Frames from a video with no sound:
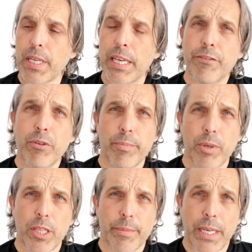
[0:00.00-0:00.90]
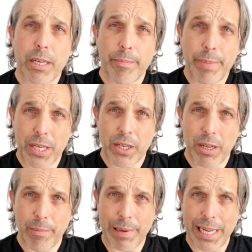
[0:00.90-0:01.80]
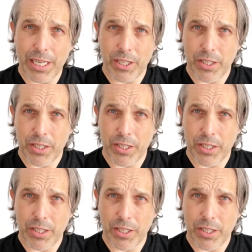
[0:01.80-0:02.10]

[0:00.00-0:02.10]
if you put them in a bleach